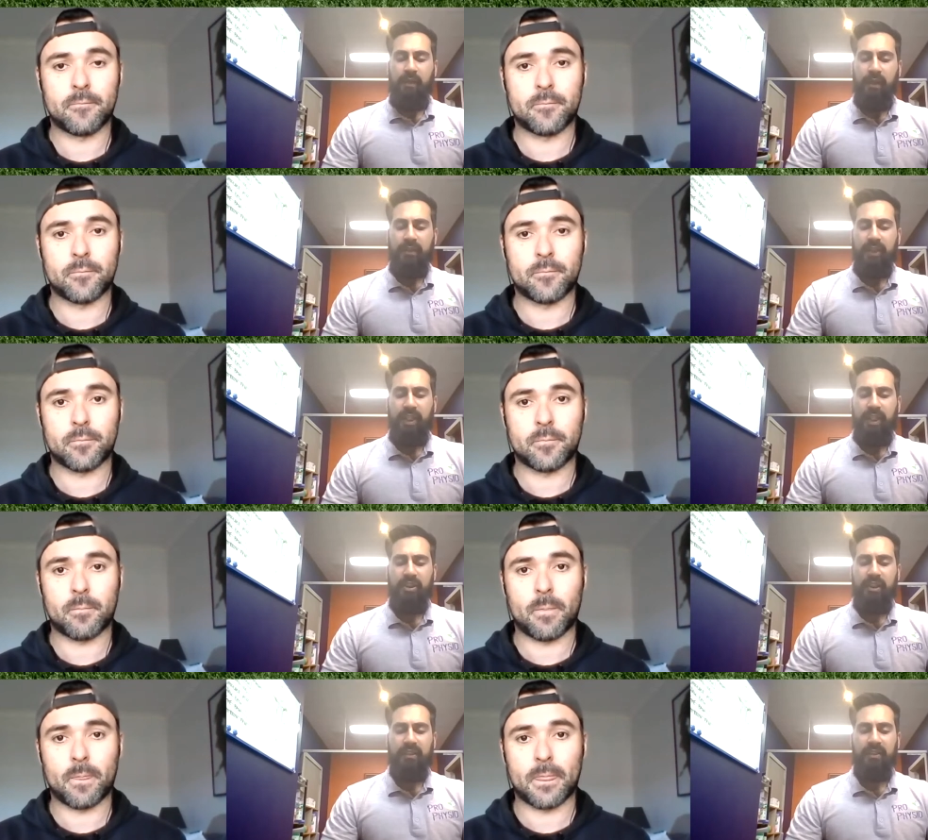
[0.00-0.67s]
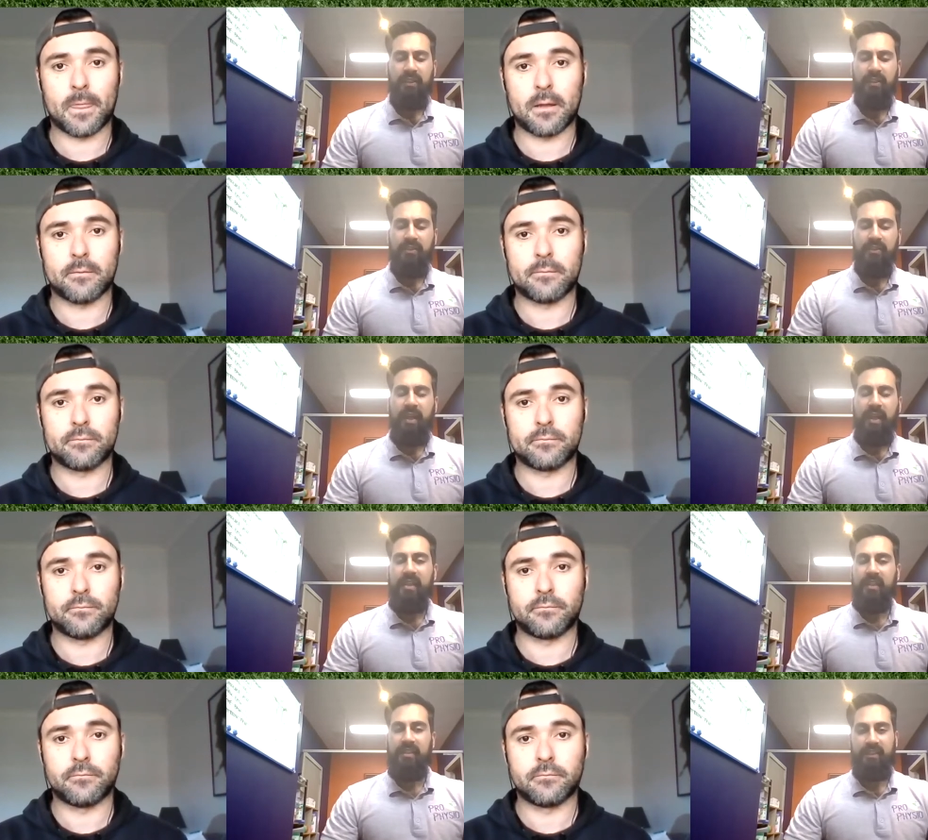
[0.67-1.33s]
Speaker 1: in touching on that, so do
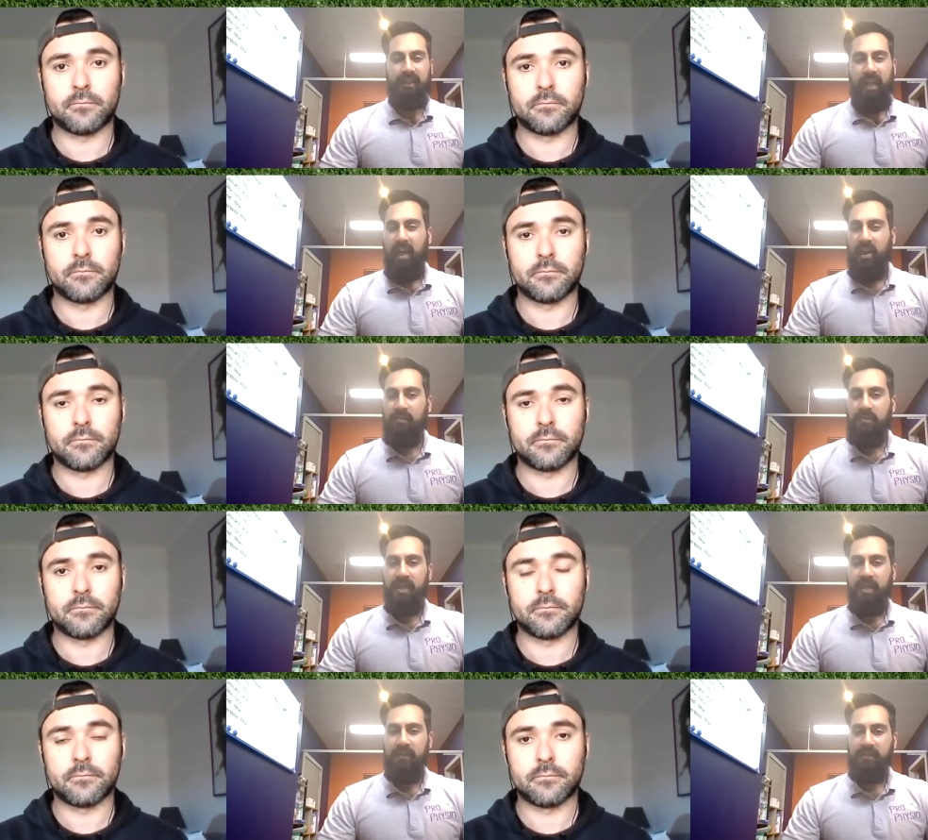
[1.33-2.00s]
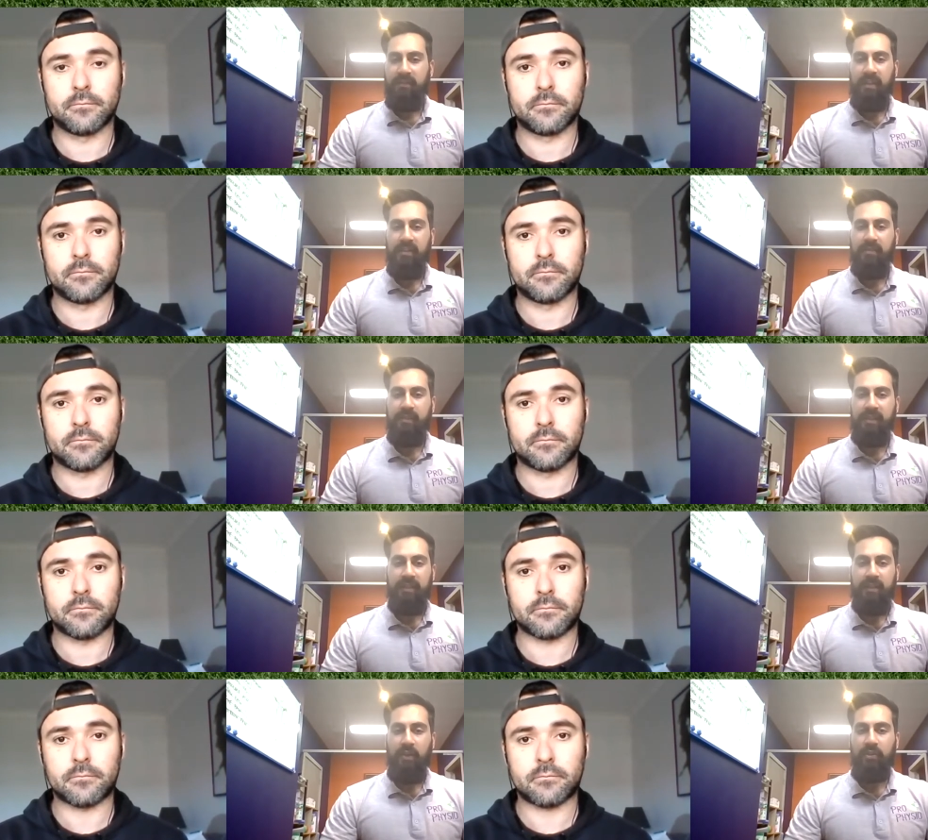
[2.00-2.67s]
they help out with like a
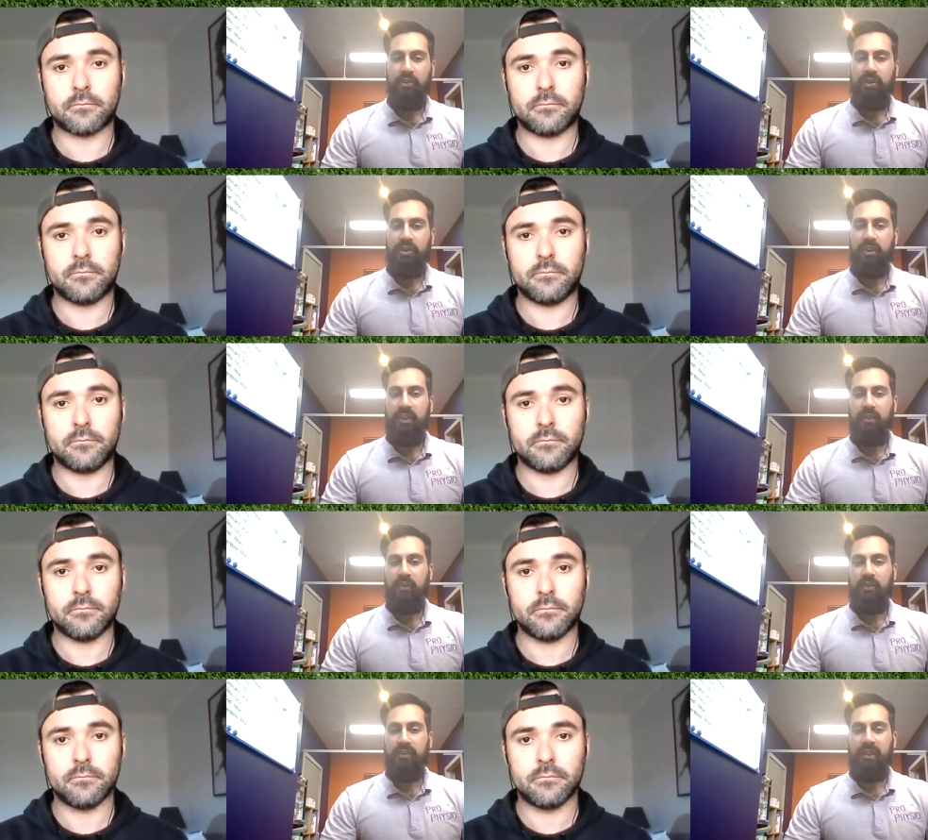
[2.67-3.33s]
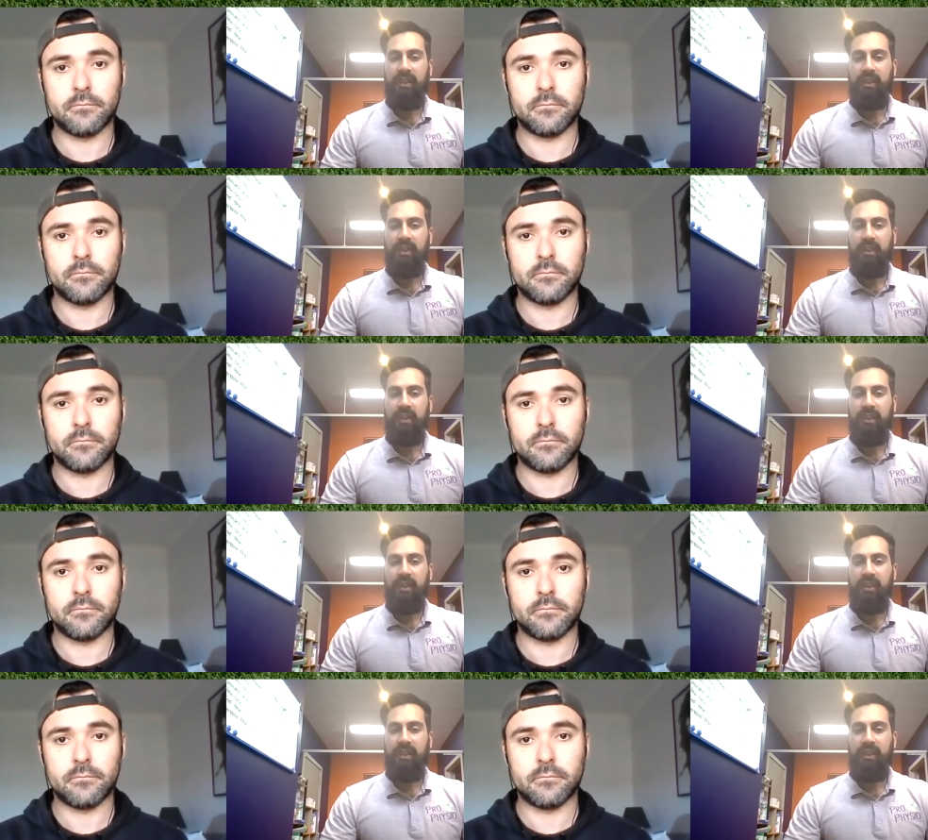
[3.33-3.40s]
bit of coaching, or do